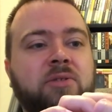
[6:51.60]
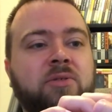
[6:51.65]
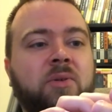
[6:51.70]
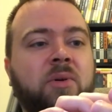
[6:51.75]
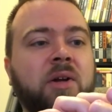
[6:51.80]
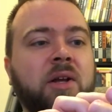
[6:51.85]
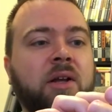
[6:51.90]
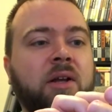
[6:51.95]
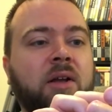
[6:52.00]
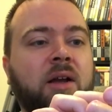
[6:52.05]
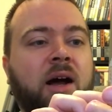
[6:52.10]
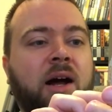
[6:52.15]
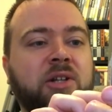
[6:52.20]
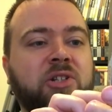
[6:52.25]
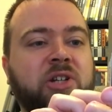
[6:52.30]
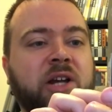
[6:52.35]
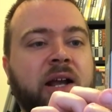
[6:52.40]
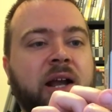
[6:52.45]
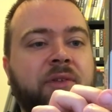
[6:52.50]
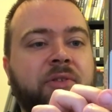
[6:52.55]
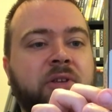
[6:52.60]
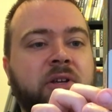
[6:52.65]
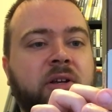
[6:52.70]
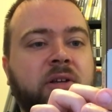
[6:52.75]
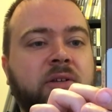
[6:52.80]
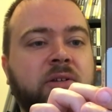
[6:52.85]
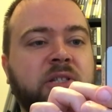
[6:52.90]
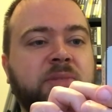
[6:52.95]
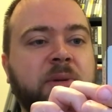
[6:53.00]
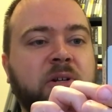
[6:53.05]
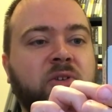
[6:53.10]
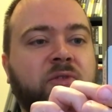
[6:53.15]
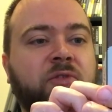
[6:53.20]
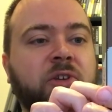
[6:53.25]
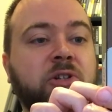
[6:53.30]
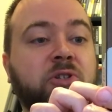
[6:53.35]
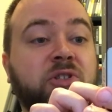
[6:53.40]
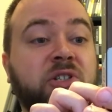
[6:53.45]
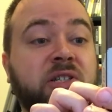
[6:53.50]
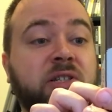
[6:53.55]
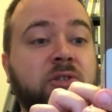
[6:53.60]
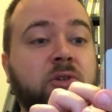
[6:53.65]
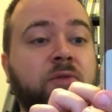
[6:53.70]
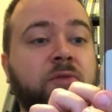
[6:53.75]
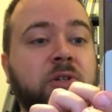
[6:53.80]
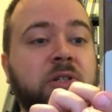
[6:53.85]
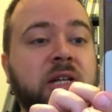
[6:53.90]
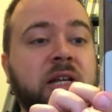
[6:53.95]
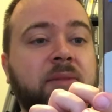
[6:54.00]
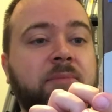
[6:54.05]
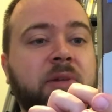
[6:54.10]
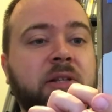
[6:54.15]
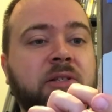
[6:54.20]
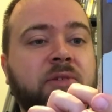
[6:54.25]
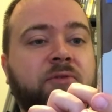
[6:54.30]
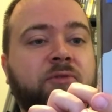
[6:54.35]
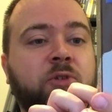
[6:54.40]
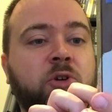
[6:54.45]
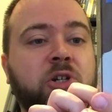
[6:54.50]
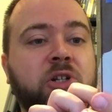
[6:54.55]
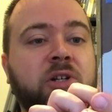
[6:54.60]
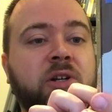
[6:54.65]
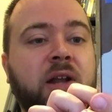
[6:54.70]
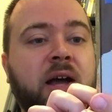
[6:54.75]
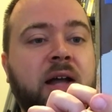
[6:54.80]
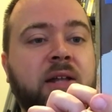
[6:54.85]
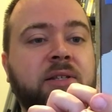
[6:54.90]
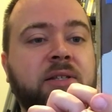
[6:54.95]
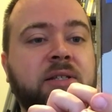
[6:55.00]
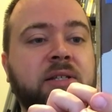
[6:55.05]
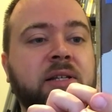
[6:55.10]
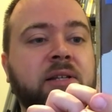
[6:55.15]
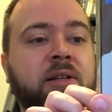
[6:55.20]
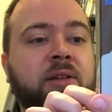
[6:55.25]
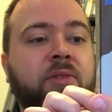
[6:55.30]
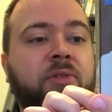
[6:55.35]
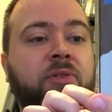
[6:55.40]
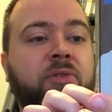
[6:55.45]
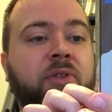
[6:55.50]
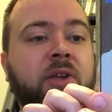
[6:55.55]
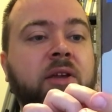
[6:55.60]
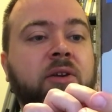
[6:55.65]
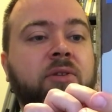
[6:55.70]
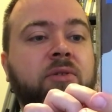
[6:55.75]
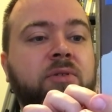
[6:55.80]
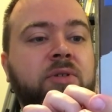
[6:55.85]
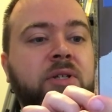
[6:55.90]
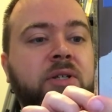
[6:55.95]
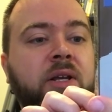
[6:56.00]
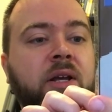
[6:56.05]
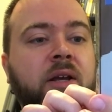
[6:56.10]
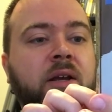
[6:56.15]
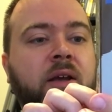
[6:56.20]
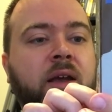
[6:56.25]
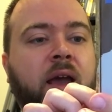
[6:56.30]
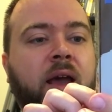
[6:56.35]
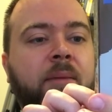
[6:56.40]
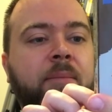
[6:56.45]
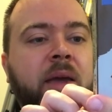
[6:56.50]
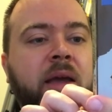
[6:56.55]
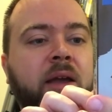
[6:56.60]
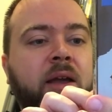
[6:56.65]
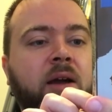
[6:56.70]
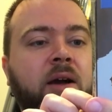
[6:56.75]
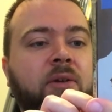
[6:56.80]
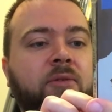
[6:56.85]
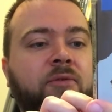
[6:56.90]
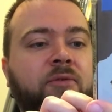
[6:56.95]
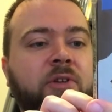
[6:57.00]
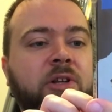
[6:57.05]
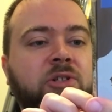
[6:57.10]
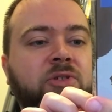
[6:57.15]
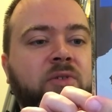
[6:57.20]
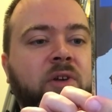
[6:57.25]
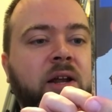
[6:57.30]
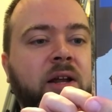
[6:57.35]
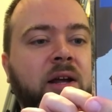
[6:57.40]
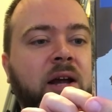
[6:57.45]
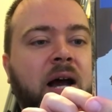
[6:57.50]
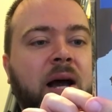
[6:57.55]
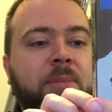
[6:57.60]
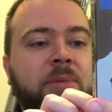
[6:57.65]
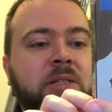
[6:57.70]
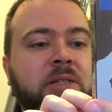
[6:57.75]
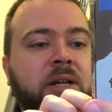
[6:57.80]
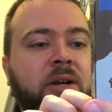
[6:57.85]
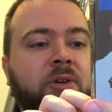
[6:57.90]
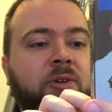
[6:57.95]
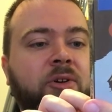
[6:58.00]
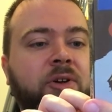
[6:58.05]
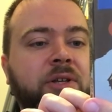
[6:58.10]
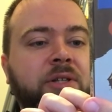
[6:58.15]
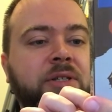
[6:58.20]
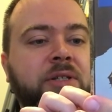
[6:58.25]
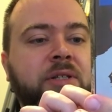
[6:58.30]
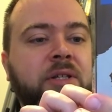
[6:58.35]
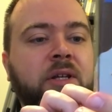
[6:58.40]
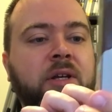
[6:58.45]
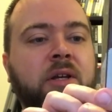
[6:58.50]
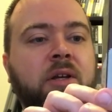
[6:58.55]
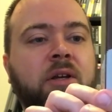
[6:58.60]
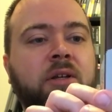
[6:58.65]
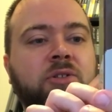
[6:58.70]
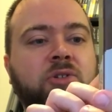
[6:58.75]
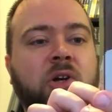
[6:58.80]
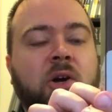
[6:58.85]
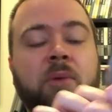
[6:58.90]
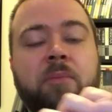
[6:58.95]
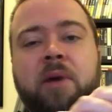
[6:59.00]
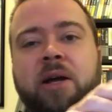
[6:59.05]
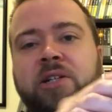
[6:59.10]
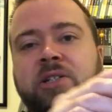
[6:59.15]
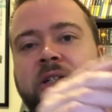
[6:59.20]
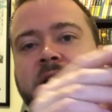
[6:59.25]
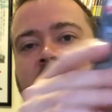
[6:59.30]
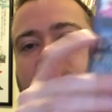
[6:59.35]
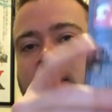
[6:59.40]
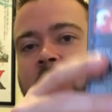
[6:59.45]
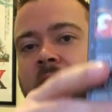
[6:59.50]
to check out the special features. There's over 10 minutes of footage not seen in theaters, and making of featurette commentaries. So I'm actually,